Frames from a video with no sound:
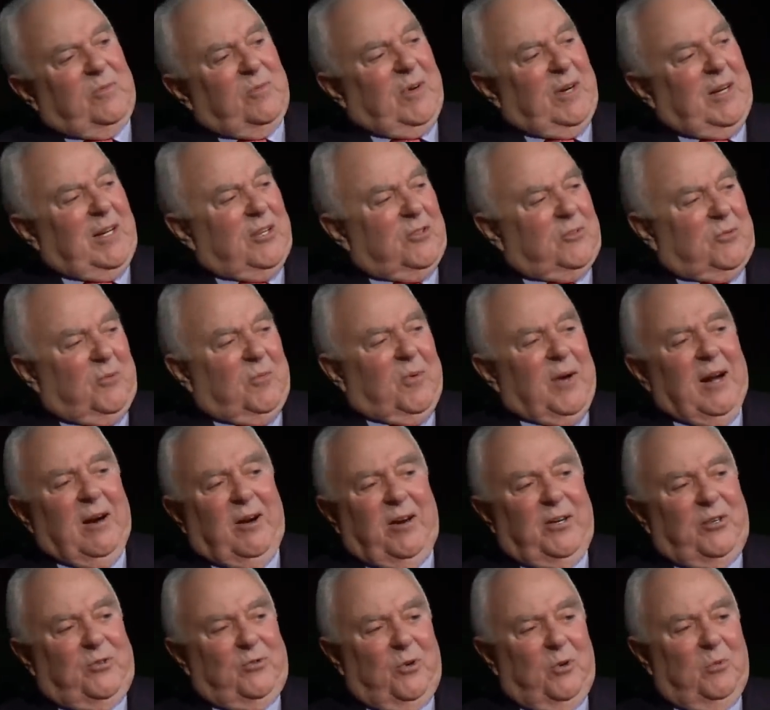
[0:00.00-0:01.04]
I guess from
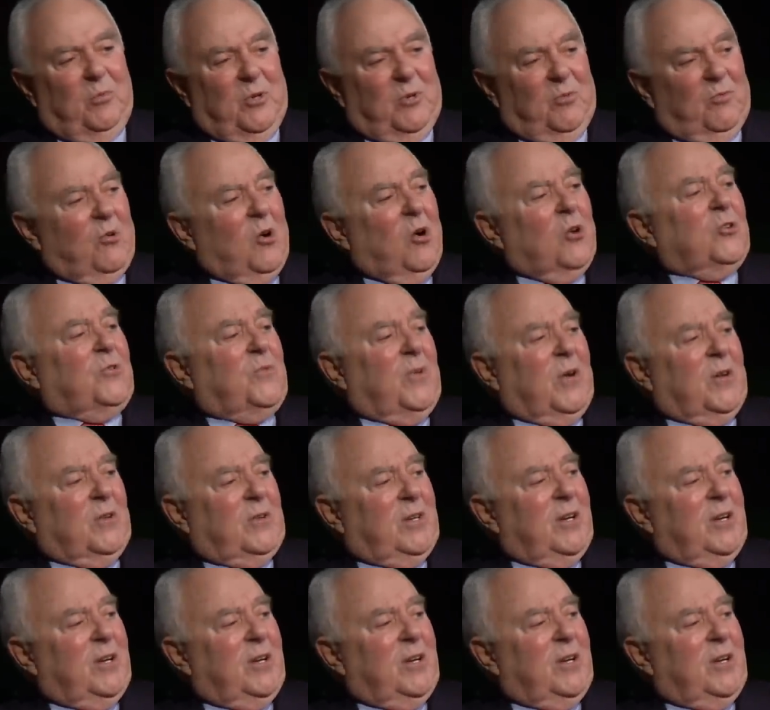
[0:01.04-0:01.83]
Harry Truman, Roosevelt